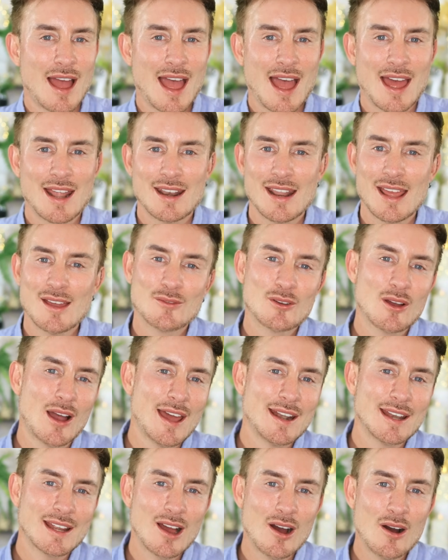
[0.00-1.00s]
and if you're
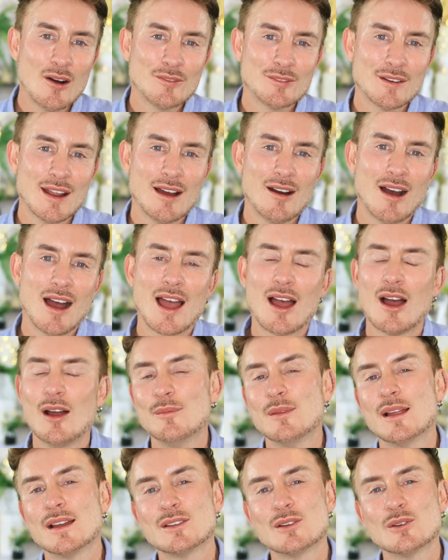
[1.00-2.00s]
heading off now, I
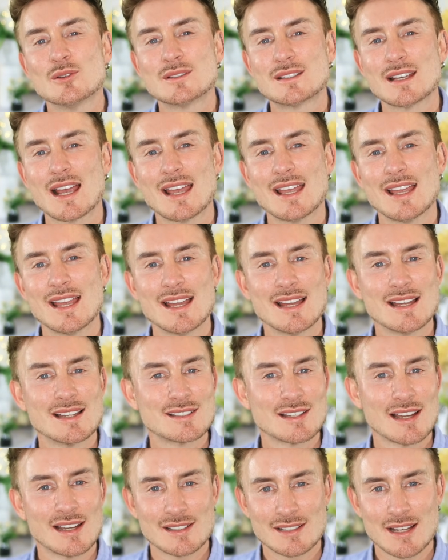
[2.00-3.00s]
hope that your day
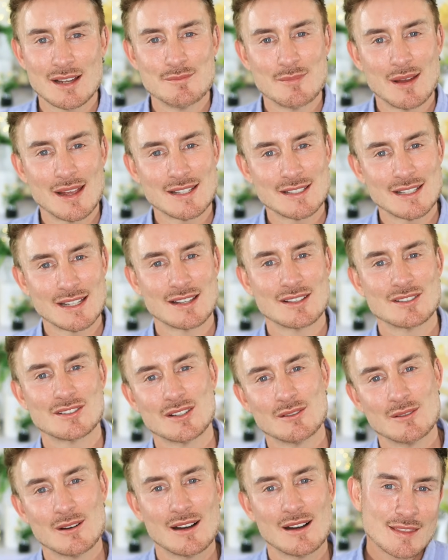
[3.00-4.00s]
is as amazing as
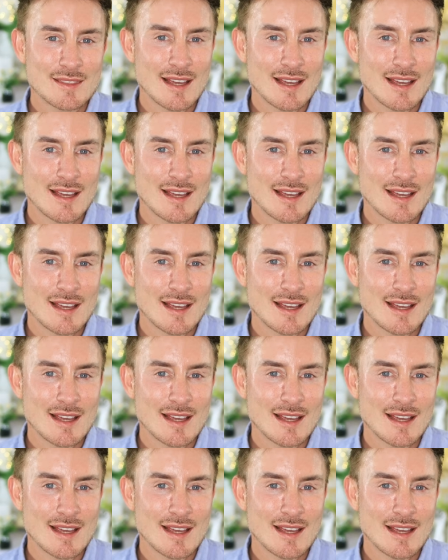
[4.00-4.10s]
you